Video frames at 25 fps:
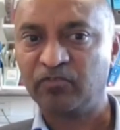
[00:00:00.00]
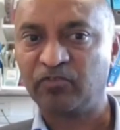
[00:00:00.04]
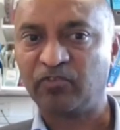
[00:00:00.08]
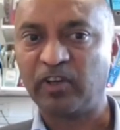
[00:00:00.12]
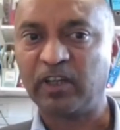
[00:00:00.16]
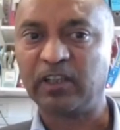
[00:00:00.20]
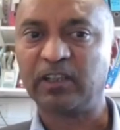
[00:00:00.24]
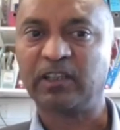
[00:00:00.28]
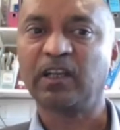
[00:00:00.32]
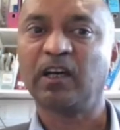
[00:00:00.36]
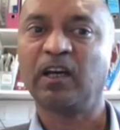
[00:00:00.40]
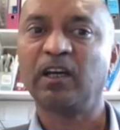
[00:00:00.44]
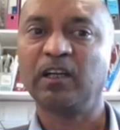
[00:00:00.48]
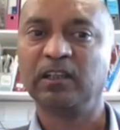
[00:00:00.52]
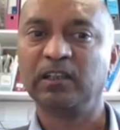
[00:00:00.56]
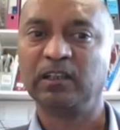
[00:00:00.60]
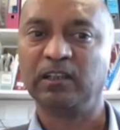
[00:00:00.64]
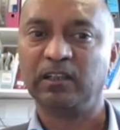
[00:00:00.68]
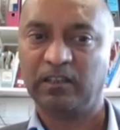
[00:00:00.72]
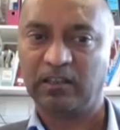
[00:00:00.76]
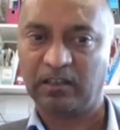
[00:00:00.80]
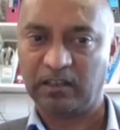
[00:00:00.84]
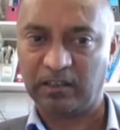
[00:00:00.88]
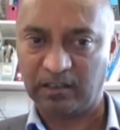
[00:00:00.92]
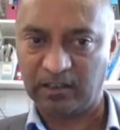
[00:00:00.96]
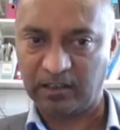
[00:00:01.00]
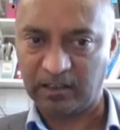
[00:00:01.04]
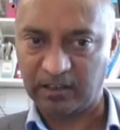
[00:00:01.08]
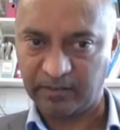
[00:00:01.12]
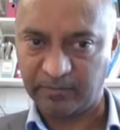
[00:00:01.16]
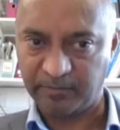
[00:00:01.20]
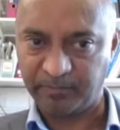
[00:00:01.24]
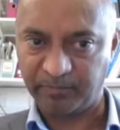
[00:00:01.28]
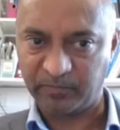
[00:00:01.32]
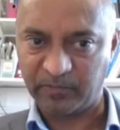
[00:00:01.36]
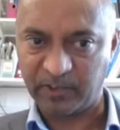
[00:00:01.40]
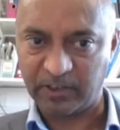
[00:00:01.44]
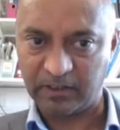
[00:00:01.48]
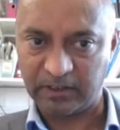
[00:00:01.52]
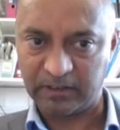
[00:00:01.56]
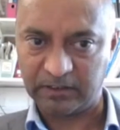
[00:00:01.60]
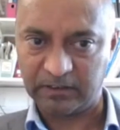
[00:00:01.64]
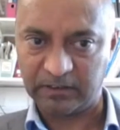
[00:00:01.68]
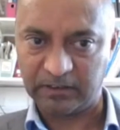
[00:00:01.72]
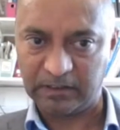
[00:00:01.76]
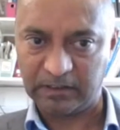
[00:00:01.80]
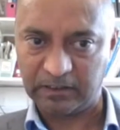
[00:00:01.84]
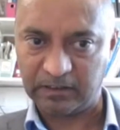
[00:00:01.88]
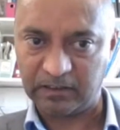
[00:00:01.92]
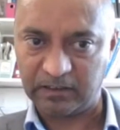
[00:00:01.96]
fertile
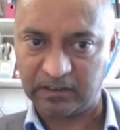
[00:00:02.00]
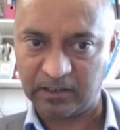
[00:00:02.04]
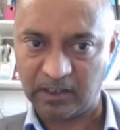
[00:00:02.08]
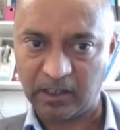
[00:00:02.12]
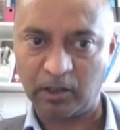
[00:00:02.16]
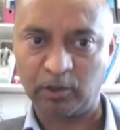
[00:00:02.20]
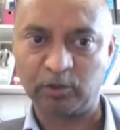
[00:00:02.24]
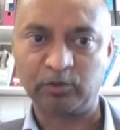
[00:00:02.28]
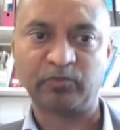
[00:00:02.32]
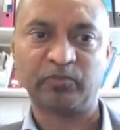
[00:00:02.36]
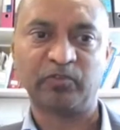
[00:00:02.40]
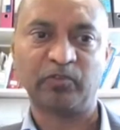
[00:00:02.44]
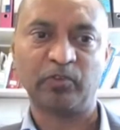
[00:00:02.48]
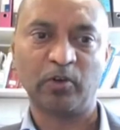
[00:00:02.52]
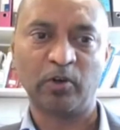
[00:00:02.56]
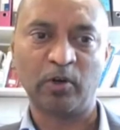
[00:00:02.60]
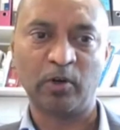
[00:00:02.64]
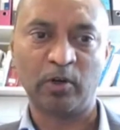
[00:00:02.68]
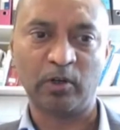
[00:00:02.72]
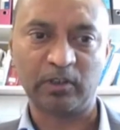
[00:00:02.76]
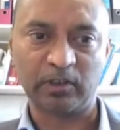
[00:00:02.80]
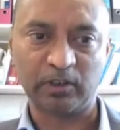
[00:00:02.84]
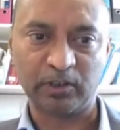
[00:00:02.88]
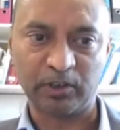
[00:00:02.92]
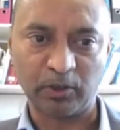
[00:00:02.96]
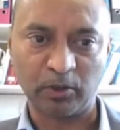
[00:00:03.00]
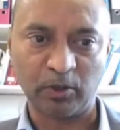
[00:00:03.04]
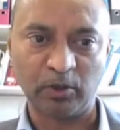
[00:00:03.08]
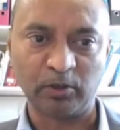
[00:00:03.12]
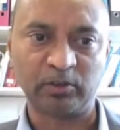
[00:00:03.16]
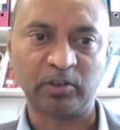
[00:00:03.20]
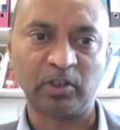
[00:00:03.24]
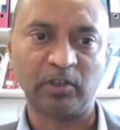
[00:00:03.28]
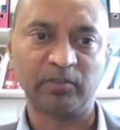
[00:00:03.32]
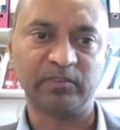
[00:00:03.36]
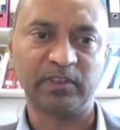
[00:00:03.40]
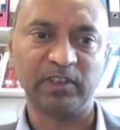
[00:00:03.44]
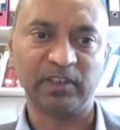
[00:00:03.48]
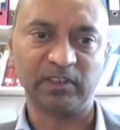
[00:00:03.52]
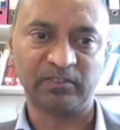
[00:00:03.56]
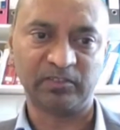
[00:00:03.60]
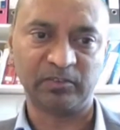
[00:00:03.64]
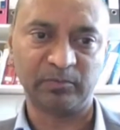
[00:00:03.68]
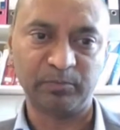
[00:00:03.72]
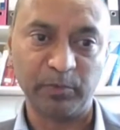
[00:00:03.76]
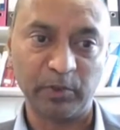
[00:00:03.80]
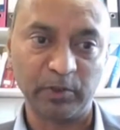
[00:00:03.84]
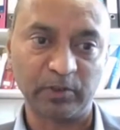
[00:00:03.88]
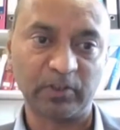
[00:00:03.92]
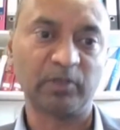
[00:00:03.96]
ground for growth of this
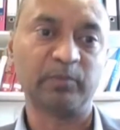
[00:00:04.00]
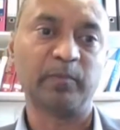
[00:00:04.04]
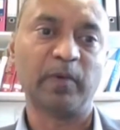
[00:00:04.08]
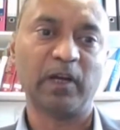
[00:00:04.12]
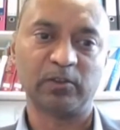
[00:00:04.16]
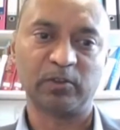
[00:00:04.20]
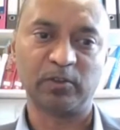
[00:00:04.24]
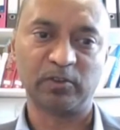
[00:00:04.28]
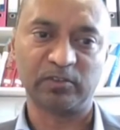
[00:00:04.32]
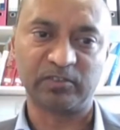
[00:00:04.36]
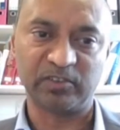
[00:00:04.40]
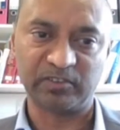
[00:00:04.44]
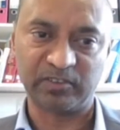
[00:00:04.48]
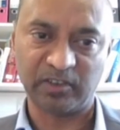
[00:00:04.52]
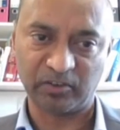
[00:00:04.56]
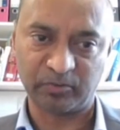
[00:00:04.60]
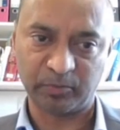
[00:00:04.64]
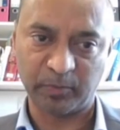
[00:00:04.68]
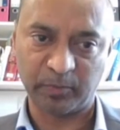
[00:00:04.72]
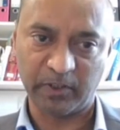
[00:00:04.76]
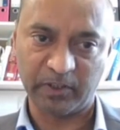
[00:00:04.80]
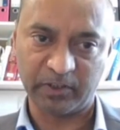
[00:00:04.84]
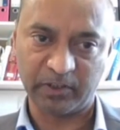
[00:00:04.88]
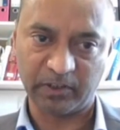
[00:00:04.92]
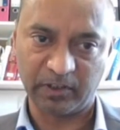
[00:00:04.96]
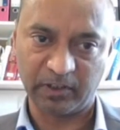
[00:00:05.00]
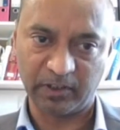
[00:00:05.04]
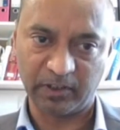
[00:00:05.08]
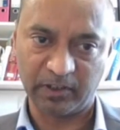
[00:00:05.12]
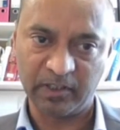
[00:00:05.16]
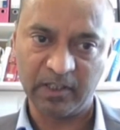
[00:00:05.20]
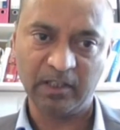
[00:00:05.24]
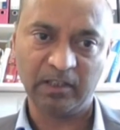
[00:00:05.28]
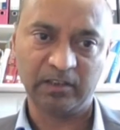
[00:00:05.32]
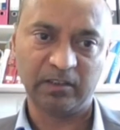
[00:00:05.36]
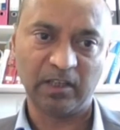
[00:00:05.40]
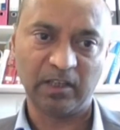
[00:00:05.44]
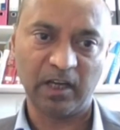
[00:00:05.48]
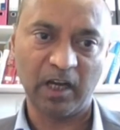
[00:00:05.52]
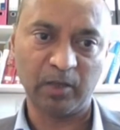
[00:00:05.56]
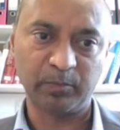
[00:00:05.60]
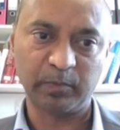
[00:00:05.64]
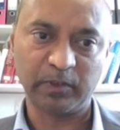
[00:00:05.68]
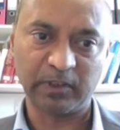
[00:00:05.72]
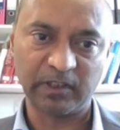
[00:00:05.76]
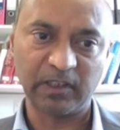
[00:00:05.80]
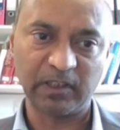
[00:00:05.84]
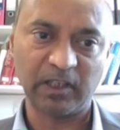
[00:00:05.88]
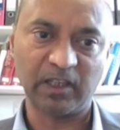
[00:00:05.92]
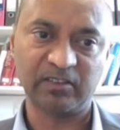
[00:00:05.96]
mucormycosis, especially.
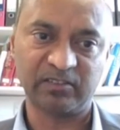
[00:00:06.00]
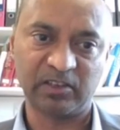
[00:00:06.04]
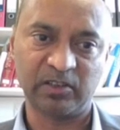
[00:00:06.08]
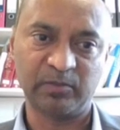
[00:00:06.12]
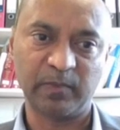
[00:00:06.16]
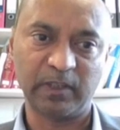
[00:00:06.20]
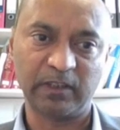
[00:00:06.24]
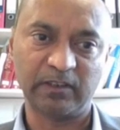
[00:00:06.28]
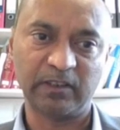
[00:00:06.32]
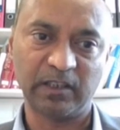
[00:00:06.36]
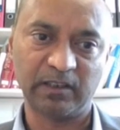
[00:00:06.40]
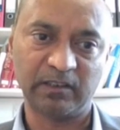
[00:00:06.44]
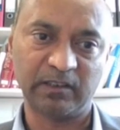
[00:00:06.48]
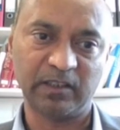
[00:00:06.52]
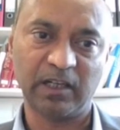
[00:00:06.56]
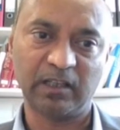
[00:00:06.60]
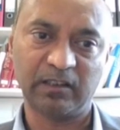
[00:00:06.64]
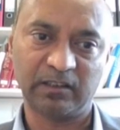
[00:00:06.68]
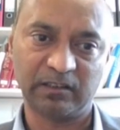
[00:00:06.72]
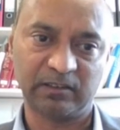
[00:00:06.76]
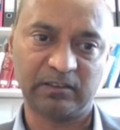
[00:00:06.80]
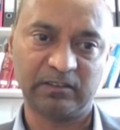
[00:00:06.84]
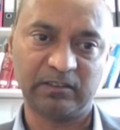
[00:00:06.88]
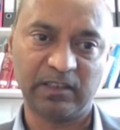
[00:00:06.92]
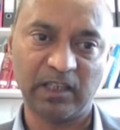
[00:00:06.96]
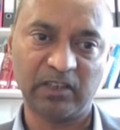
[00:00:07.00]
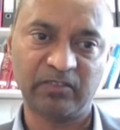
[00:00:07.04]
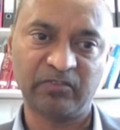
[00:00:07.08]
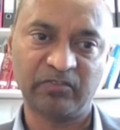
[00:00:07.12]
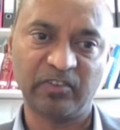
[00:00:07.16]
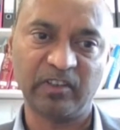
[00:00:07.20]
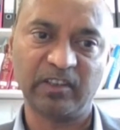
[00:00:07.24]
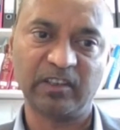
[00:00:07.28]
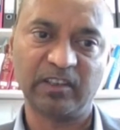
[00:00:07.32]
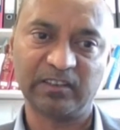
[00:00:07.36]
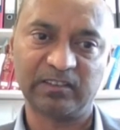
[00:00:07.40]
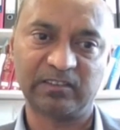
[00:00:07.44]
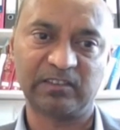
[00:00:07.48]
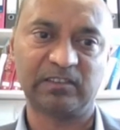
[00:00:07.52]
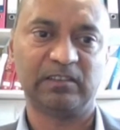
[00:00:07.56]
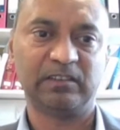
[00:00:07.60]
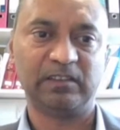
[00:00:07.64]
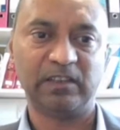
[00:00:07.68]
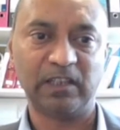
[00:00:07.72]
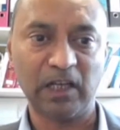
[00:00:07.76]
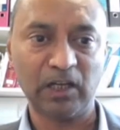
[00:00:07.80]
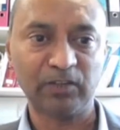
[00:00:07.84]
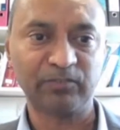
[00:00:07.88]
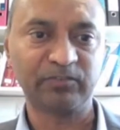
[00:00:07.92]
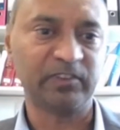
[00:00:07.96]
Hyperglycemia, that fungus
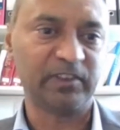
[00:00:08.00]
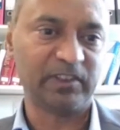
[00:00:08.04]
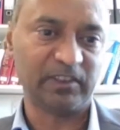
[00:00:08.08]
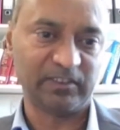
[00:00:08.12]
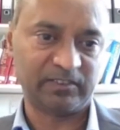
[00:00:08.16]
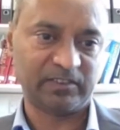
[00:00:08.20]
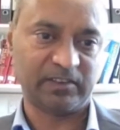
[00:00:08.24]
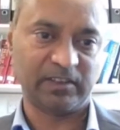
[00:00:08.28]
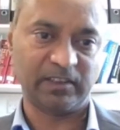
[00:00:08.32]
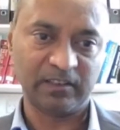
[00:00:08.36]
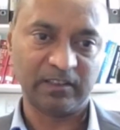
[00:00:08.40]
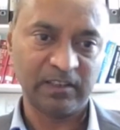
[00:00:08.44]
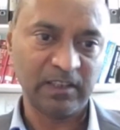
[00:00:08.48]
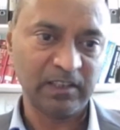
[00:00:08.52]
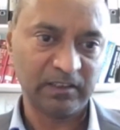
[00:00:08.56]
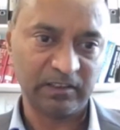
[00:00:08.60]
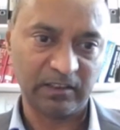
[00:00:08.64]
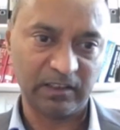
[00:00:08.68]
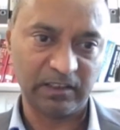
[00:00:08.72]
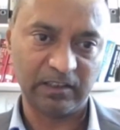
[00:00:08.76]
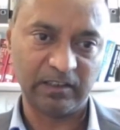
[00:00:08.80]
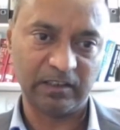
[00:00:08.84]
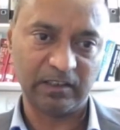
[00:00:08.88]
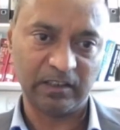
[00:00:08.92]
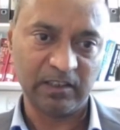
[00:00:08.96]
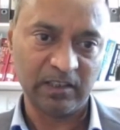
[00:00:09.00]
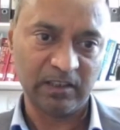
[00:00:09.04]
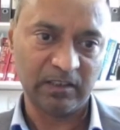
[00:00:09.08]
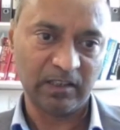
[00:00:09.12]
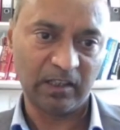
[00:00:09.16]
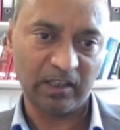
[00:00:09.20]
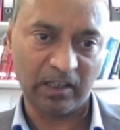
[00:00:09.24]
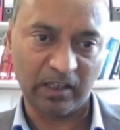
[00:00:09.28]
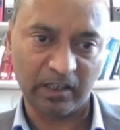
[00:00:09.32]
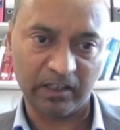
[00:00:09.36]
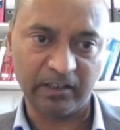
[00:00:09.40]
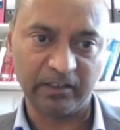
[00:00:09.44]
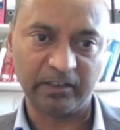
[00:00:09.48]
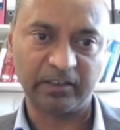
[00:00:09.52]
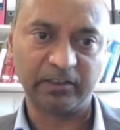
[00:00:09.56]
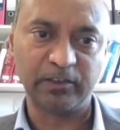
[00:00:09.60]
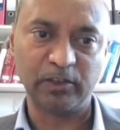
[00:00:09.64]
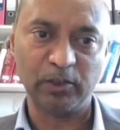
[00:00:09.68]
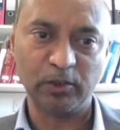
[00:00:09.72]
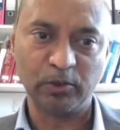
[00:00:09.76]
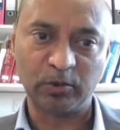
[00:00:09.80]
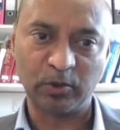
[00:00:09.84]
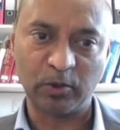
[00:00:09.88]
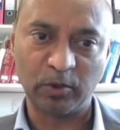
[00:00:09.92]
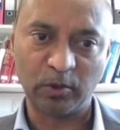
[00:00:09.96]
loves this thing, high
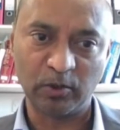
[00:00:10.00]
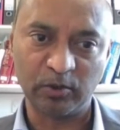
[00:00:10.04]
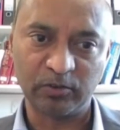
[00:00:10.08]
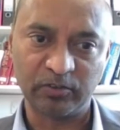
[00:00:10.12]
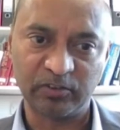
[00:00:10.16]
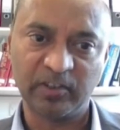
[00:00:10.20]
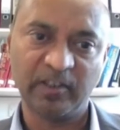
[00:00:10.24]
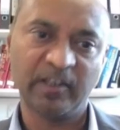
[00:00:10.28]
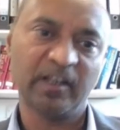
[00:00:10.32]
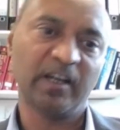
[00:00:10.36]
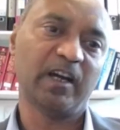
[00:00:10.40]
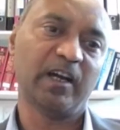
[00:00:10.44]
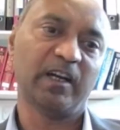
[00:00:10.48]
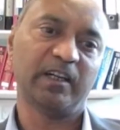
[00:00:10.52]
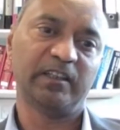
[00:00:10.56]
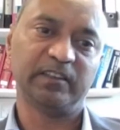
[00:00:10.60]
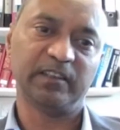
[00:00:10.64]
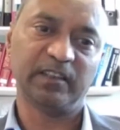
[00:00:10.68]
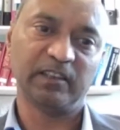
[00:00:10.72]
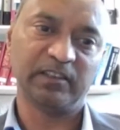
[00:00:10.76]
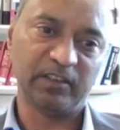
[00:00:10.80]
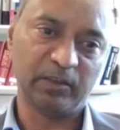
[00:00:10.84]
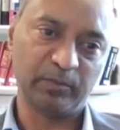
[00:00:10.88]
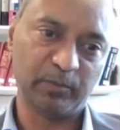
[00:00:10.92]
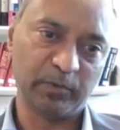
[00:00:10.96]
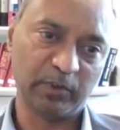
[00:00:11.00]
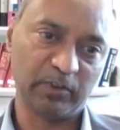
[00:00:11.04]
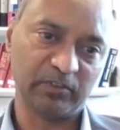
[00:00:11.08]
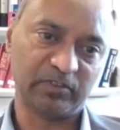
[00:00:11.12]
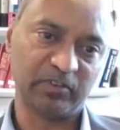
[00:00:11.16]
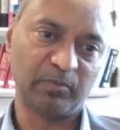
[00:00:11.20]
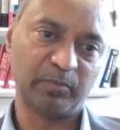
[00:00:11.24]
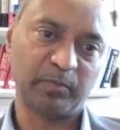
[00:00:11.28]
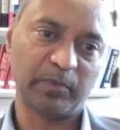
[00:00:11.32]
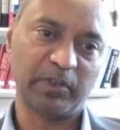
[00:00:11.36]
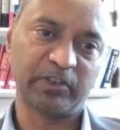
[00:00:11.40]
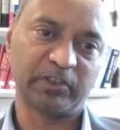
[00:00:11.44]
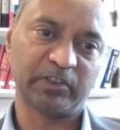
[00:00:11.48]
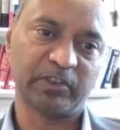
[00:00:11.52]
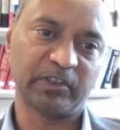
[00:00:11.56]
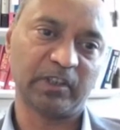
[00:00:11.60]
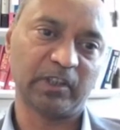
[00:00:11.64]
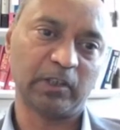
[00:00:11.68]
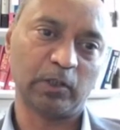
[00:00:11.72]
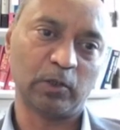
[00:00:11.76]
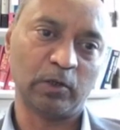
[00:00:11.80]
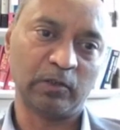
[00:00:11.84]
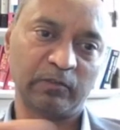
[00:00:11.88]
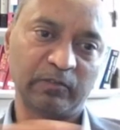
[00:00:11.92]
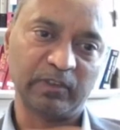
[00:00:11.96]
glucose and then immunosuppression
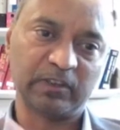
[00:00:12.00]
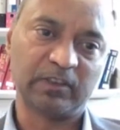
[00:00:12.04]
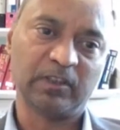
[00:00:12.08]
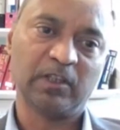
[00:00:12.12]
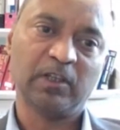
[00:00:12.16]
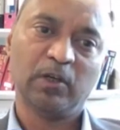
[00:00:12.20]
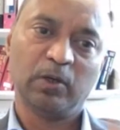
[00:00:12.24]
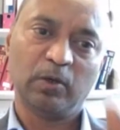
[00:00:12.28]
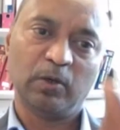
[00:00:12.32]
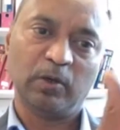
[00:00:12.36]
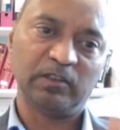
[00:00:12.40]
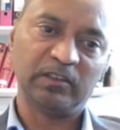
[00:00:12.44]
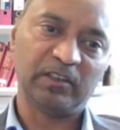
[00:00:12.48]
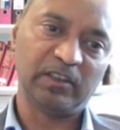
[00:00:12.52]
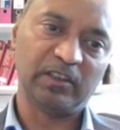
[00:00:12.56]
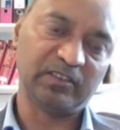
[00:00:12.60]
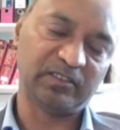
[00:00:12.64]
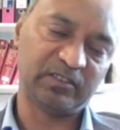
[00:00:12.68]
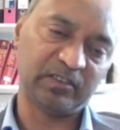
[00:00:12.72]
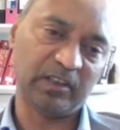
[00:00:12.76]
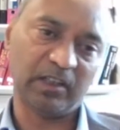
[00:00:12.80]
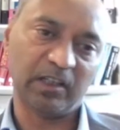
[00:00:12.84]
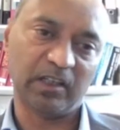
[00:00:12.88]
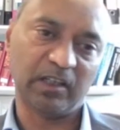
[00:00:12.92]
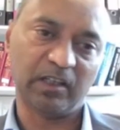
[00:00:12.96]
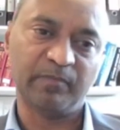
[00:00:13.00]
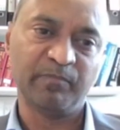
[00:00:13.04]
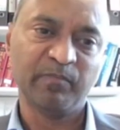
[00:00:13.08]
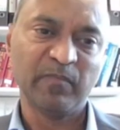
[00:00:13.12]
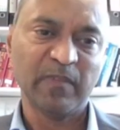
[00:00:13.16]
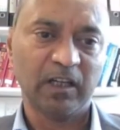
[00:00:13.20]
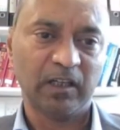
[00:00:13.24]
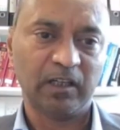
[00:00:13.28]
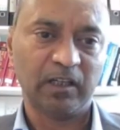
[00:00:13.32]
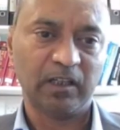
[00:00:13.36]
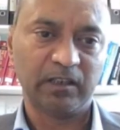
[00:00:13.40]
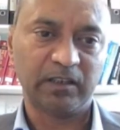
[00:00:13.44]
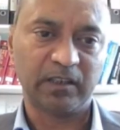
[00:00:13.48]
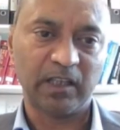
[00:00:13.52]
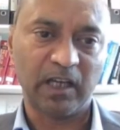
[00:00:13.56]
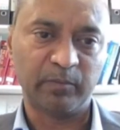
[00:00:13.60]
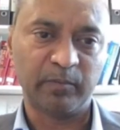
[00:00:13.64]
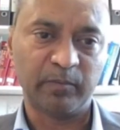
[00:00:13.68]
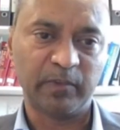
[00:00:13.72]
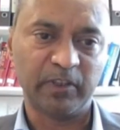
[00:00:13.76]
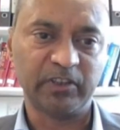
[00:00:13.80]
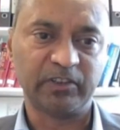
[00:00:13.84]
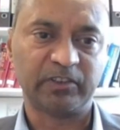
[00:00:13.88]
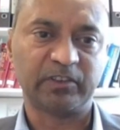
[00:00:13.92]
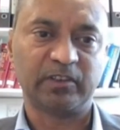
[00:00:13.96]
along with all this
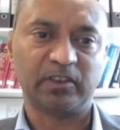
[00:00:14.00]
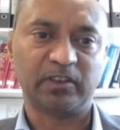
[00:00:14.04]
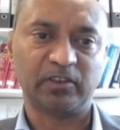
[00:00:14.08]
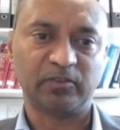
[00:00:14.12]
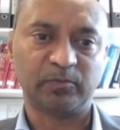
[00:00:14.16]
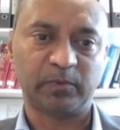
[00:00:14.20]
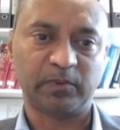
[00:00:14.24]
damage